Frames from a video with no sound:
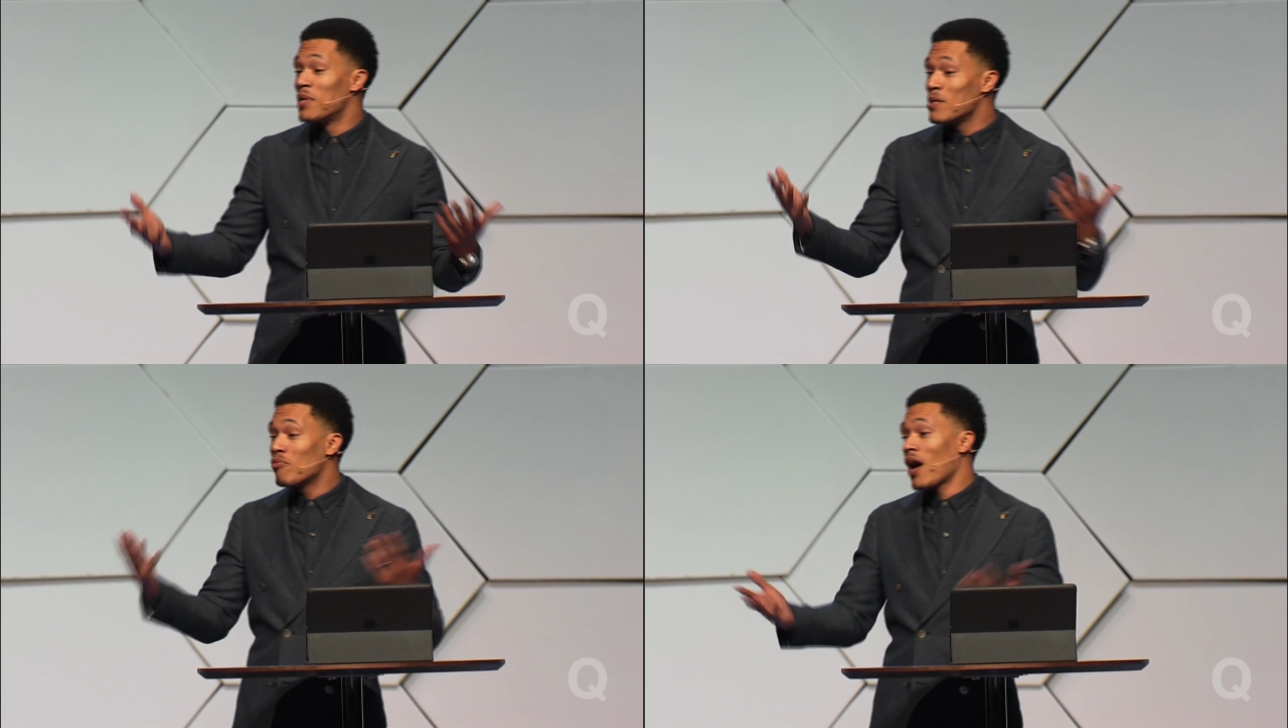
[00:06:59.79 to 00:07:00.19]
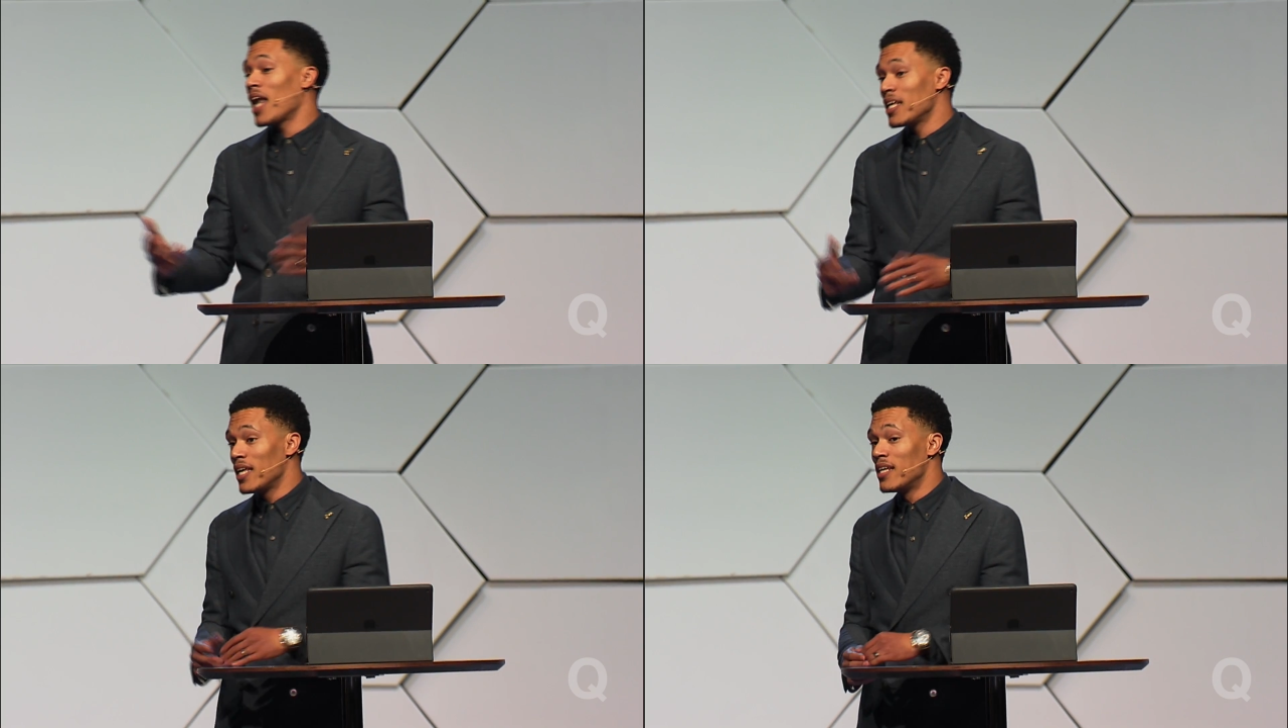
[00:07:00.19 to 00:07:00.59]
and he
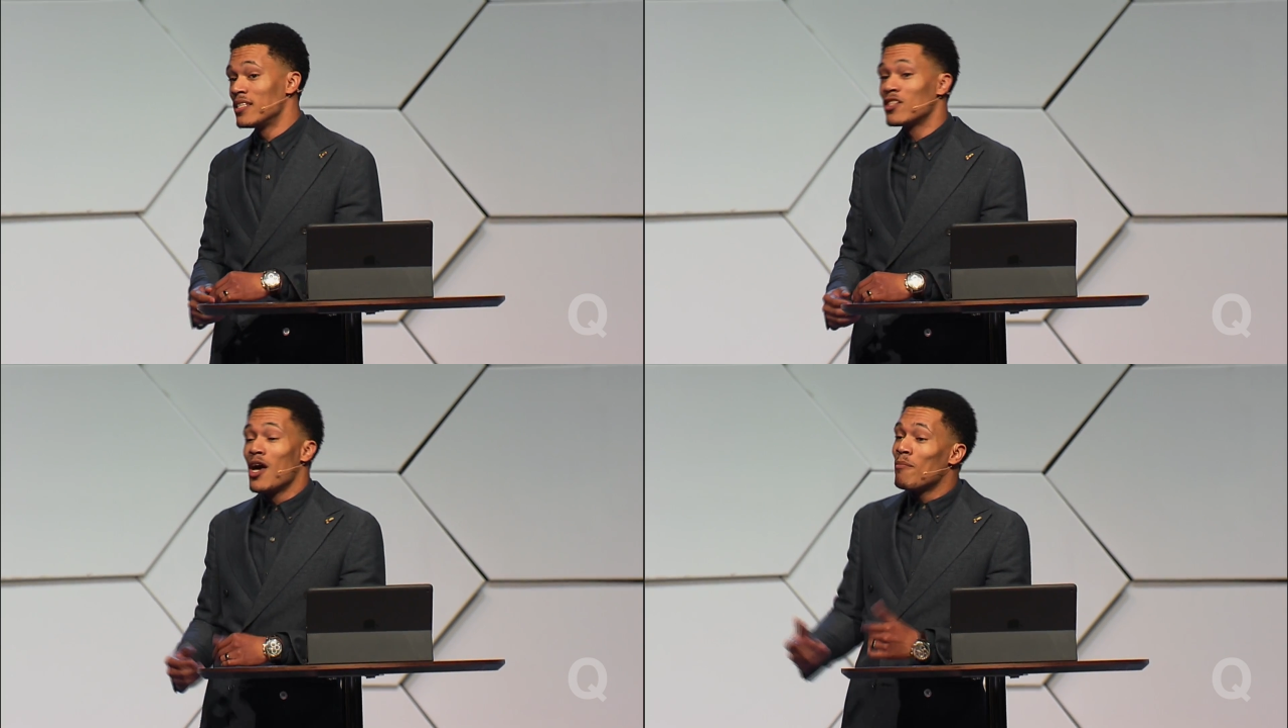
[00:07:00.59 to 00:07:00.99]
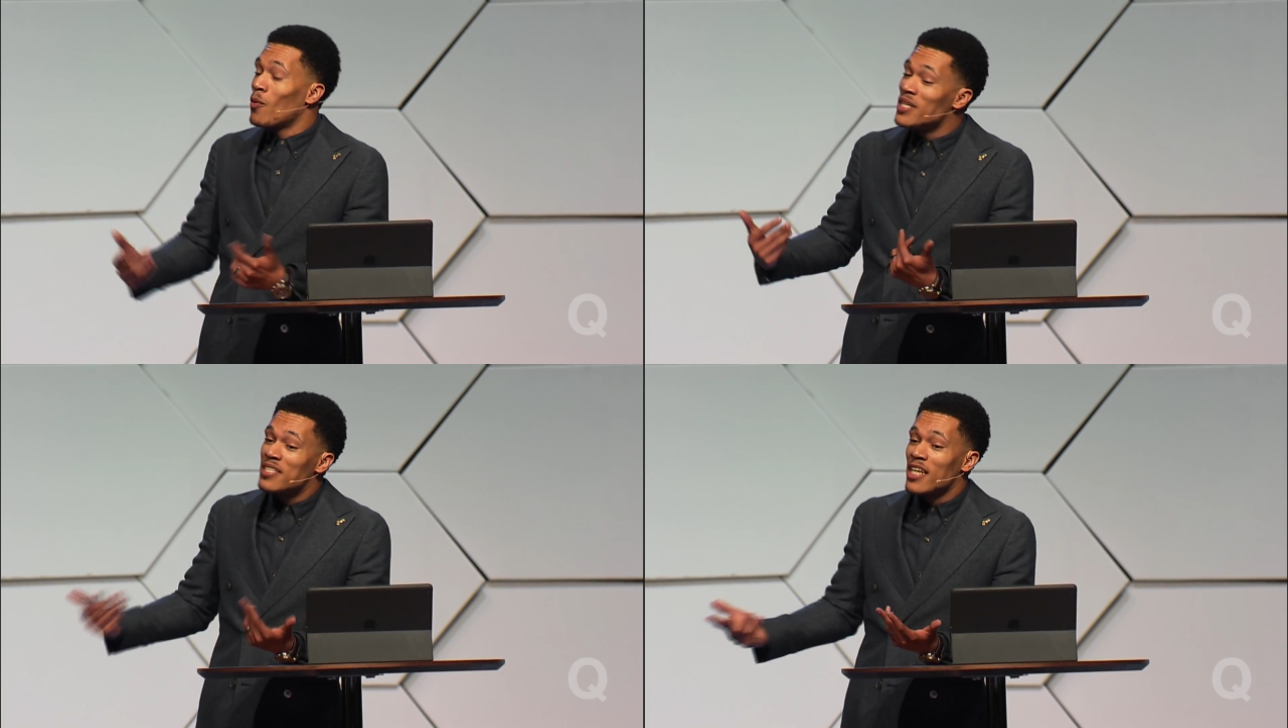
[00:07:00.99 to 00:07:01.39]
probably is. But
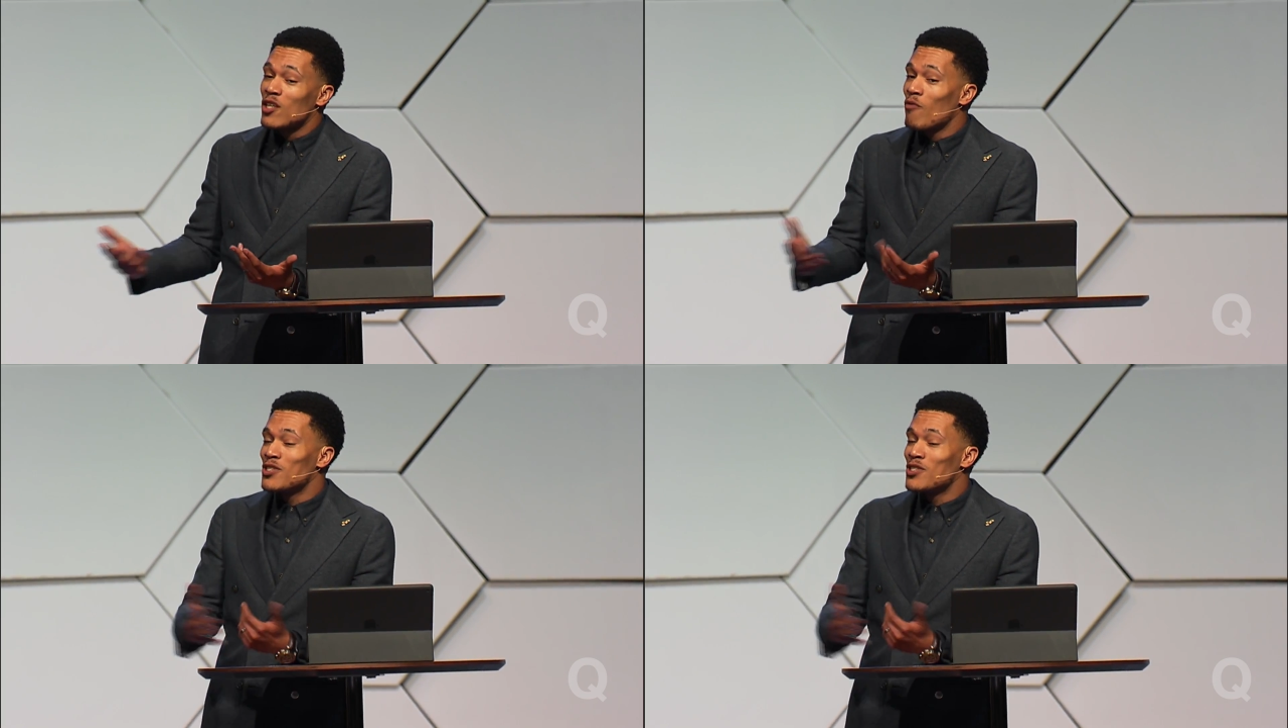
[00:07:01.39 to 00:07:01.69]
when he takes off